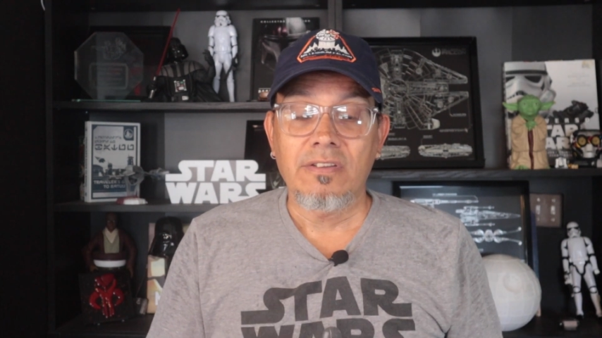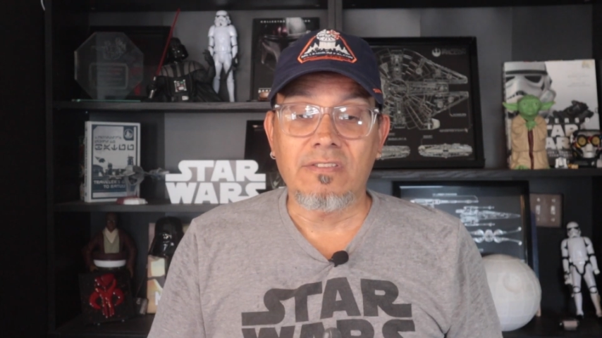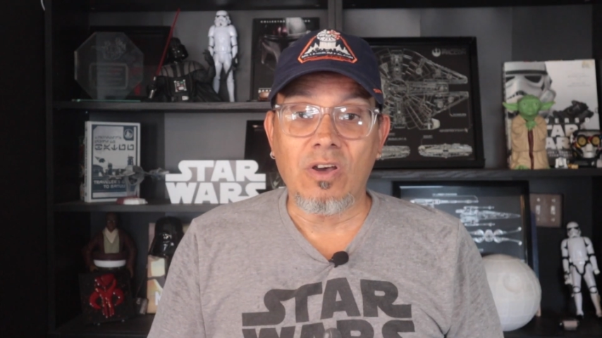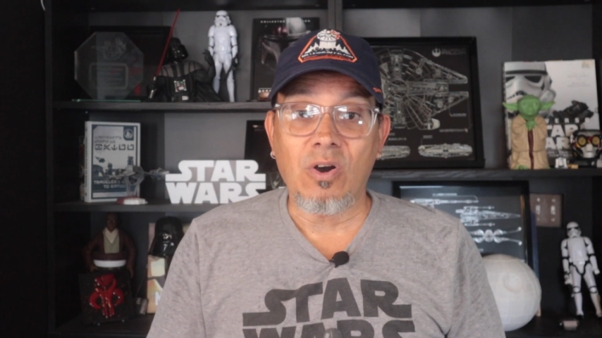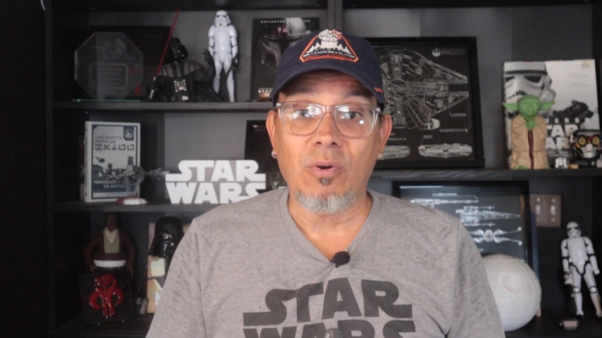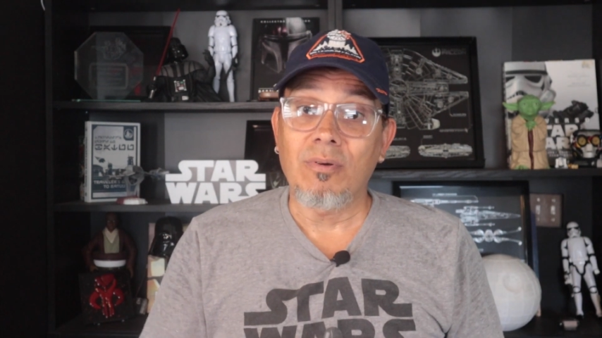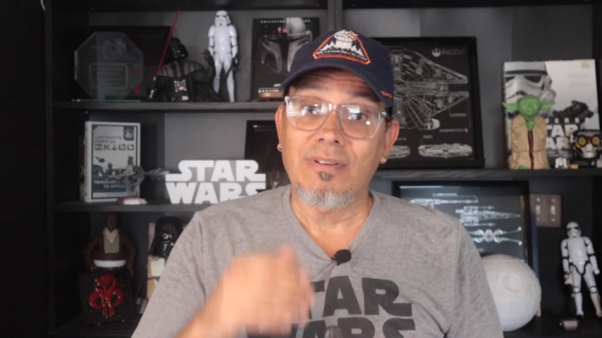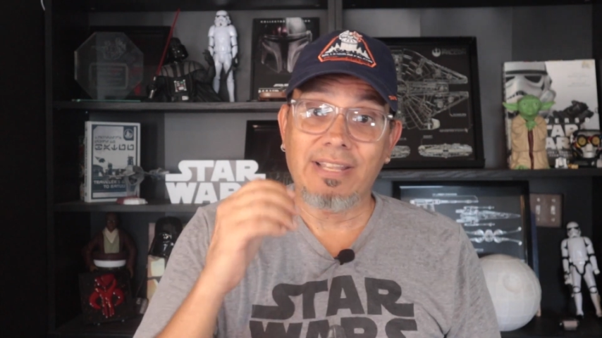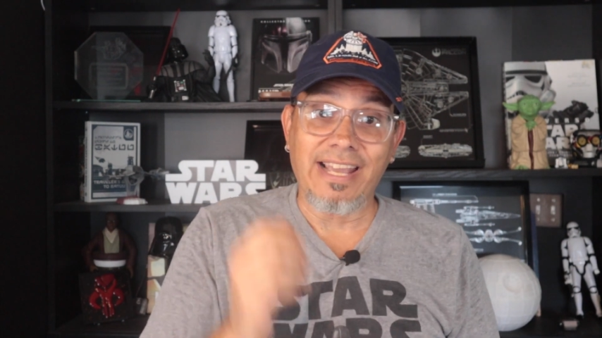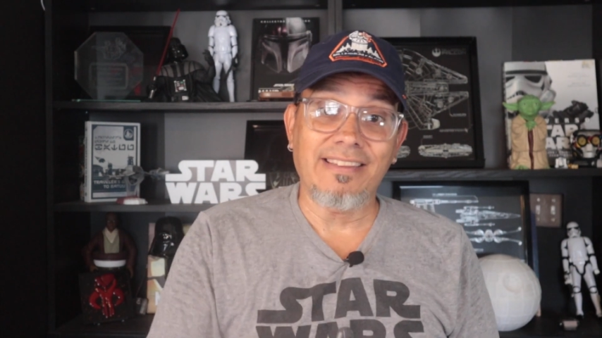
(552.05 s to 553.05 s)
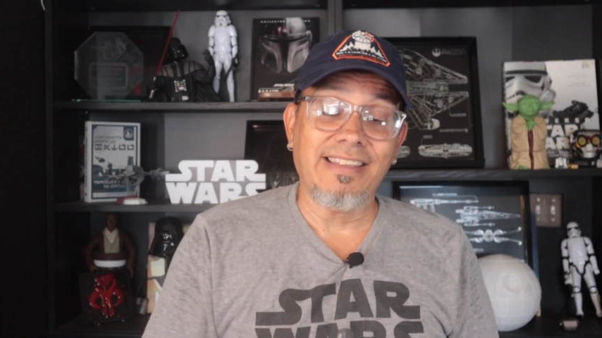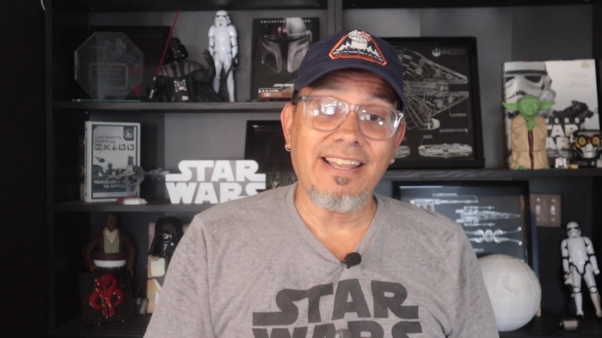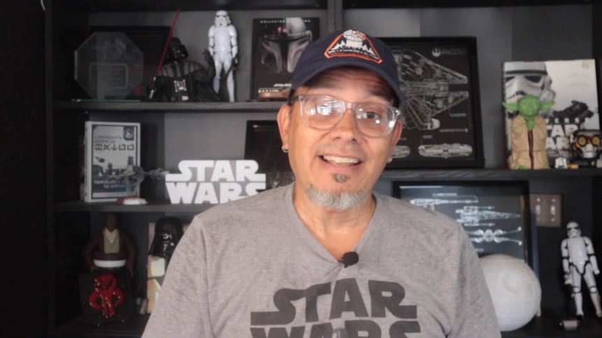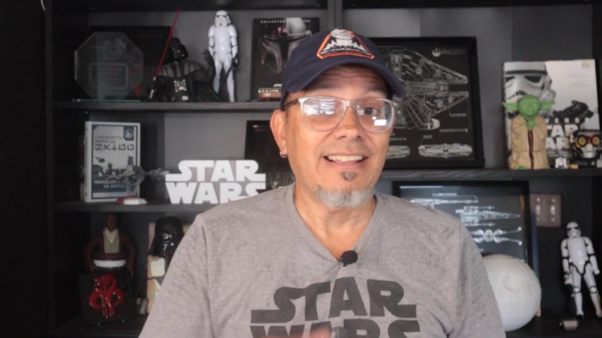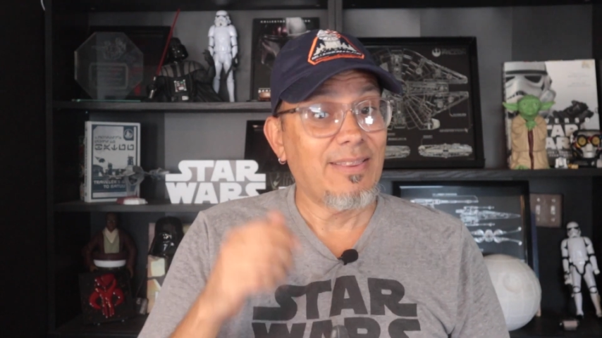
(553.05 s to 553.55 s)
So like I
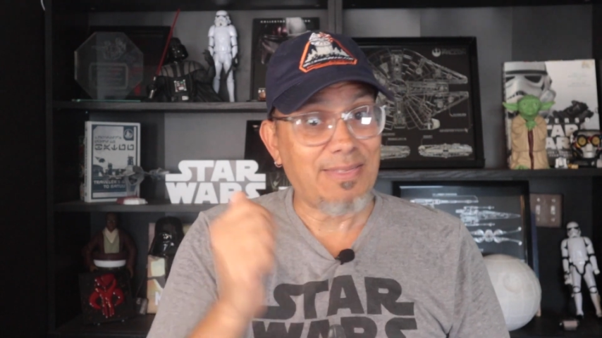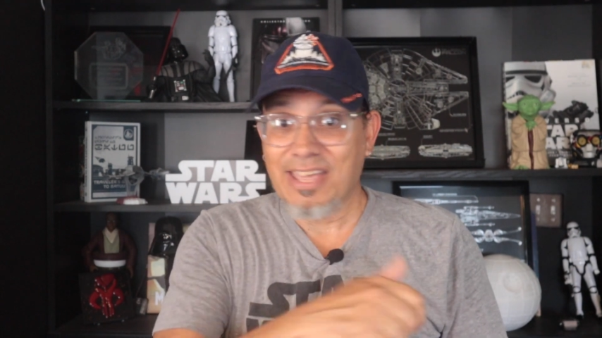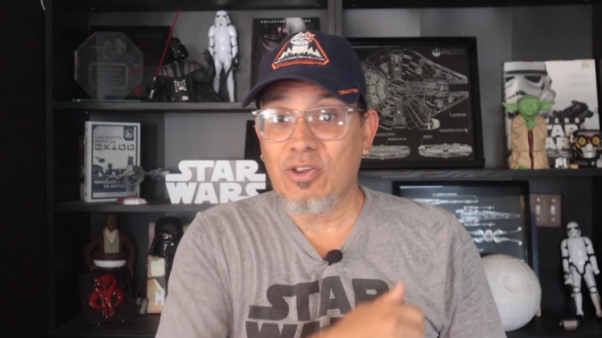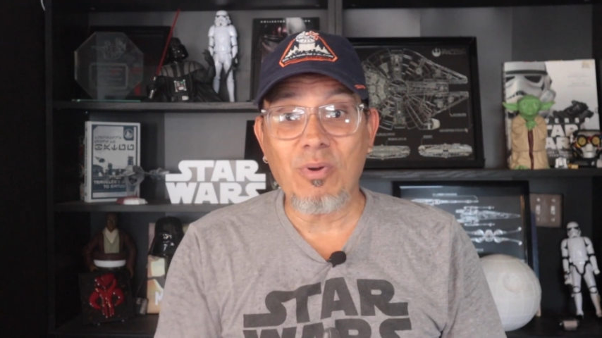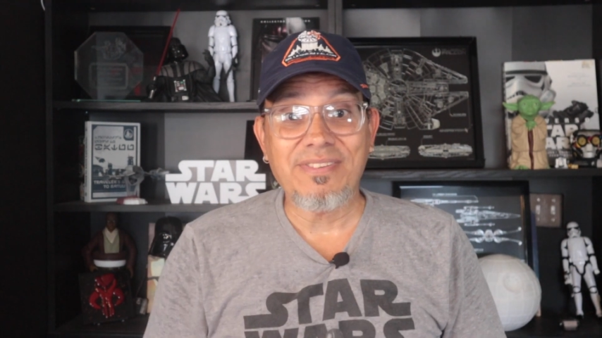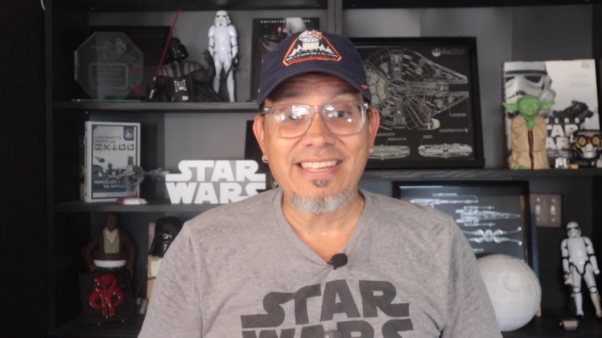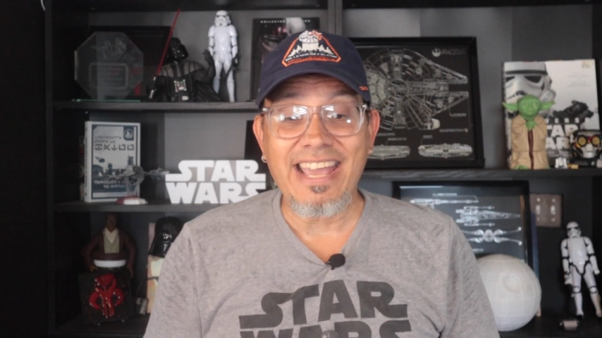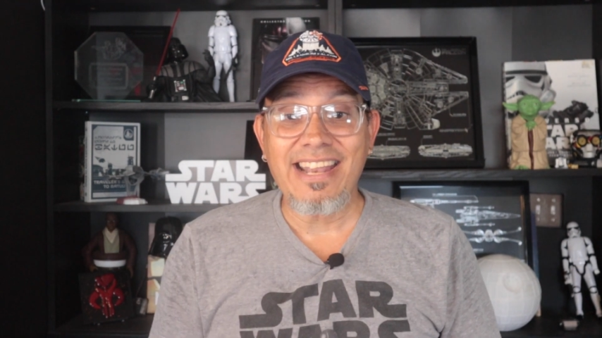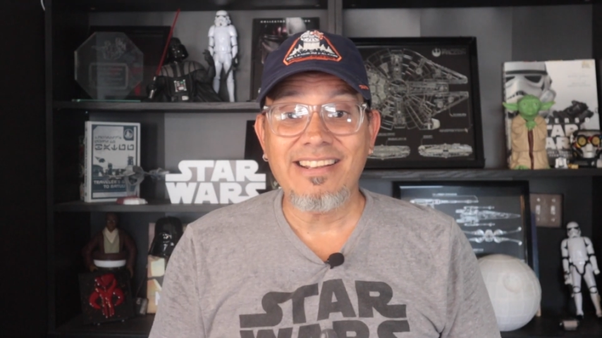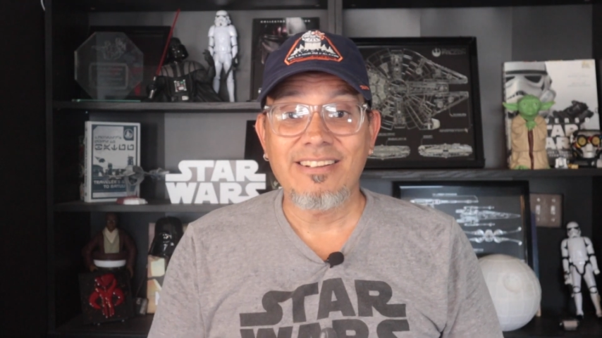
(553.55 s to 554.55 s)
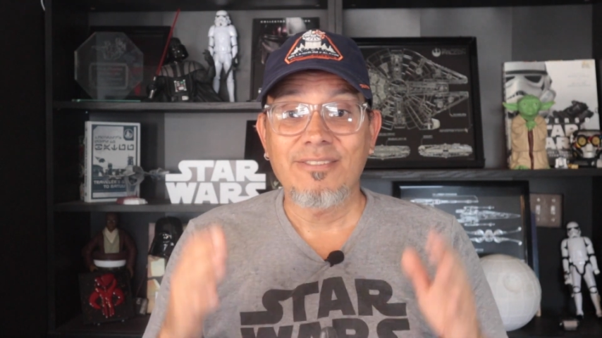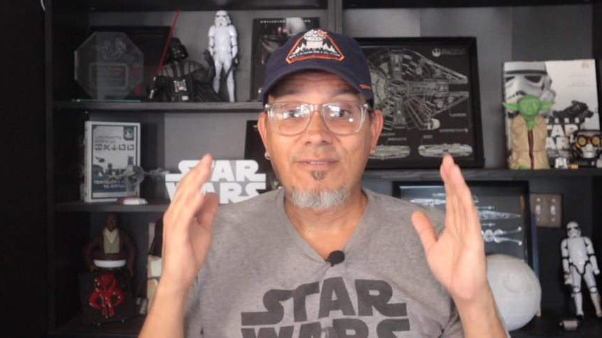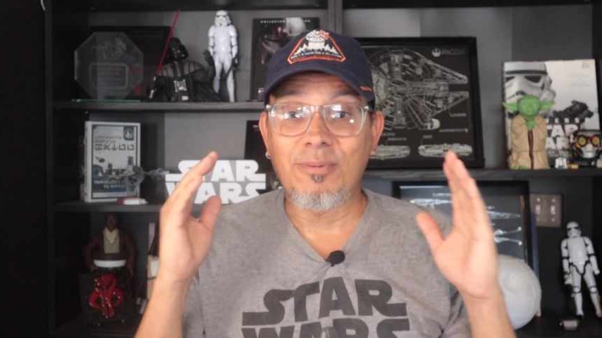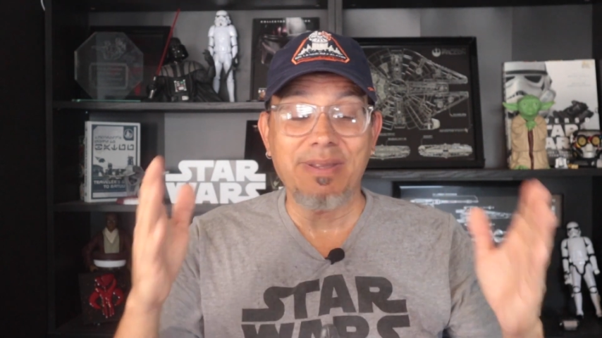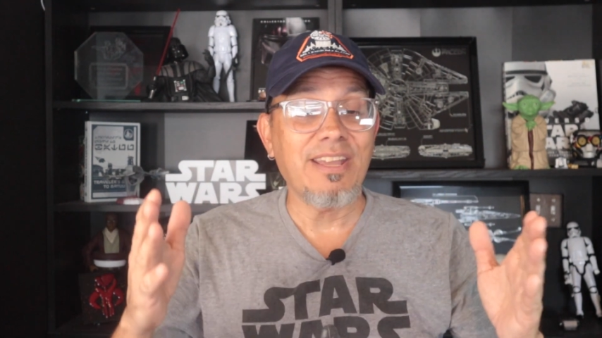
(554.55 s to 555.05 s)
said, thank you once again
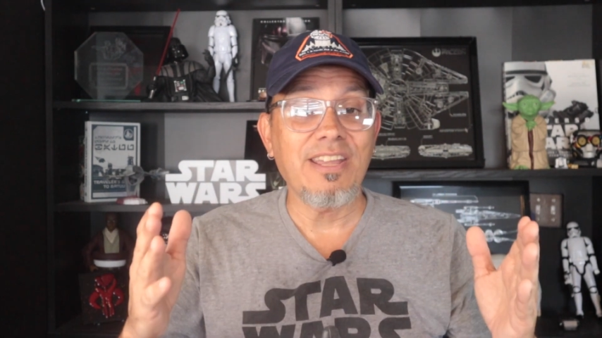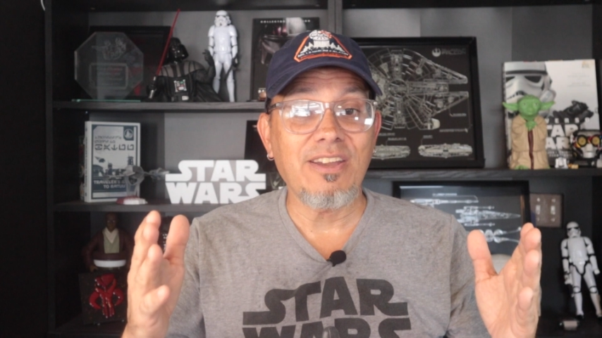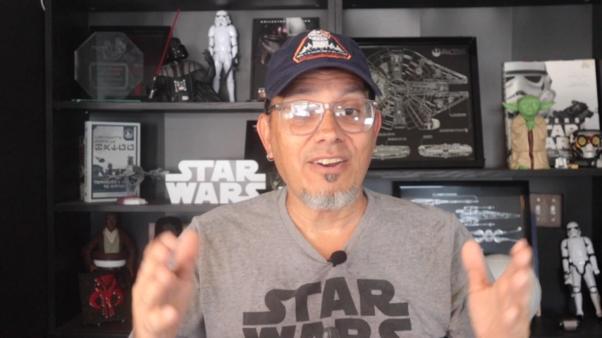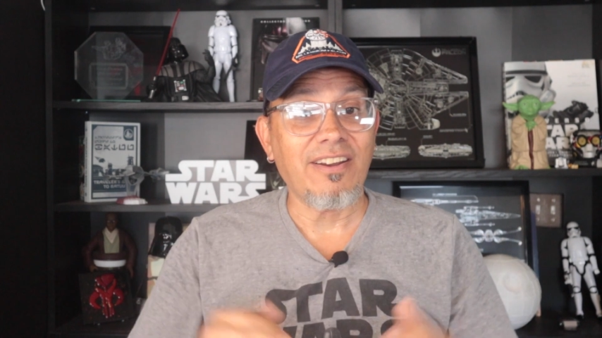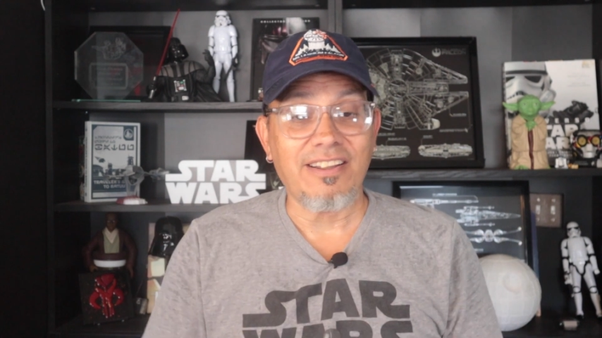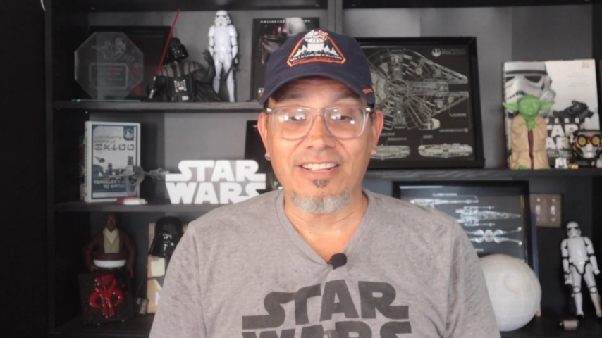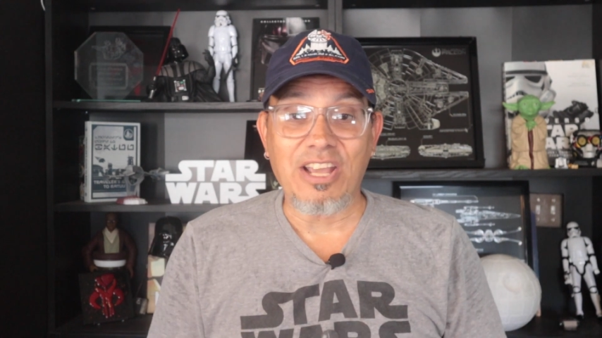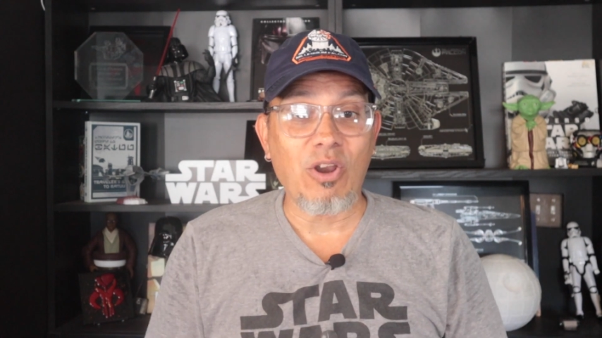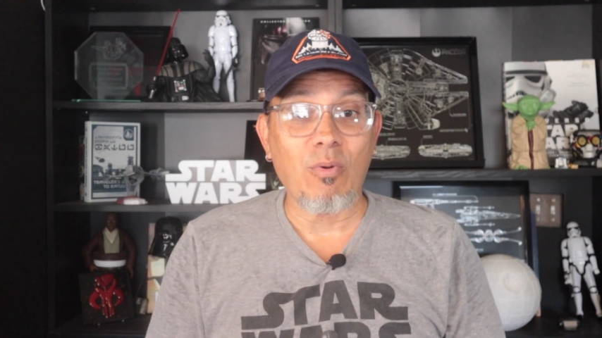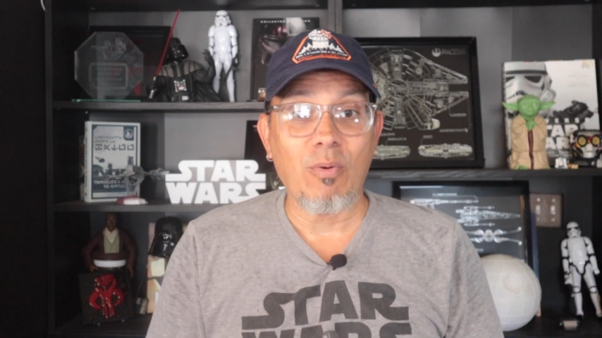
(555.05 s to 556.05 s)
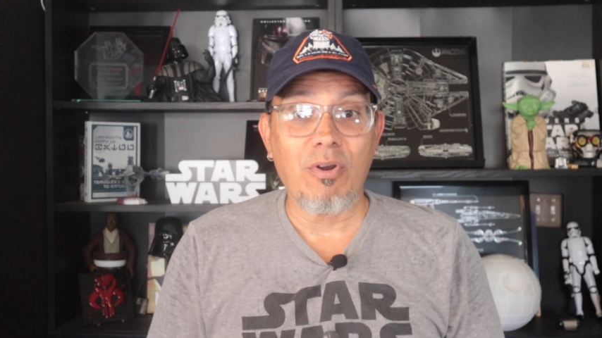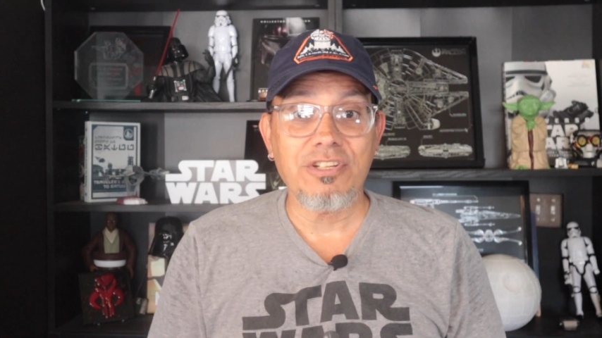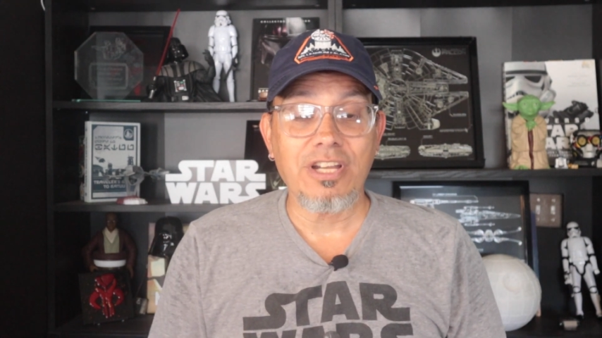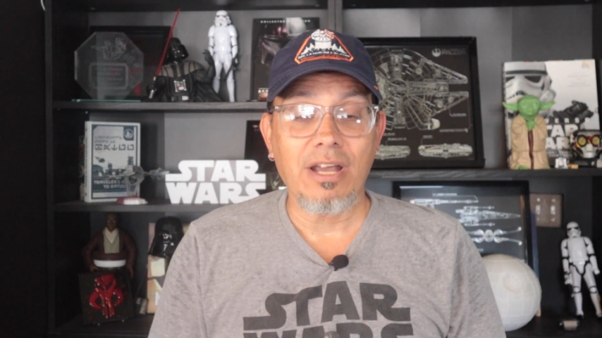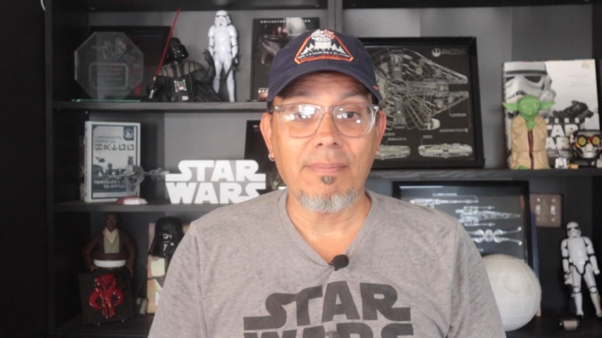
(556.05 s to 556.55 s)
for being here in the Outerworld
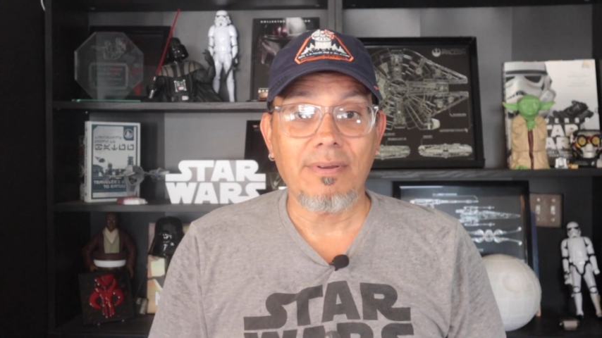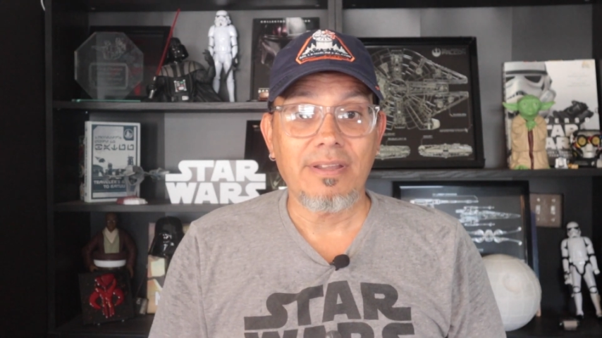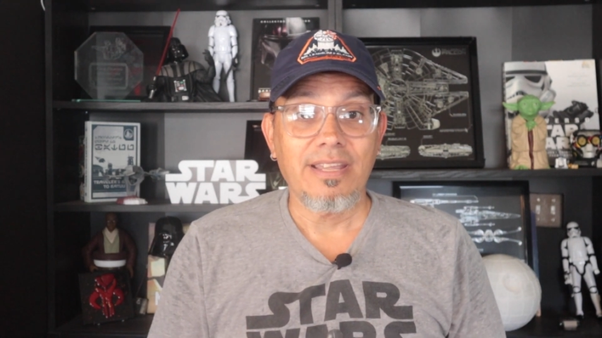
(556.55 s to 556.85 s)
Workshop.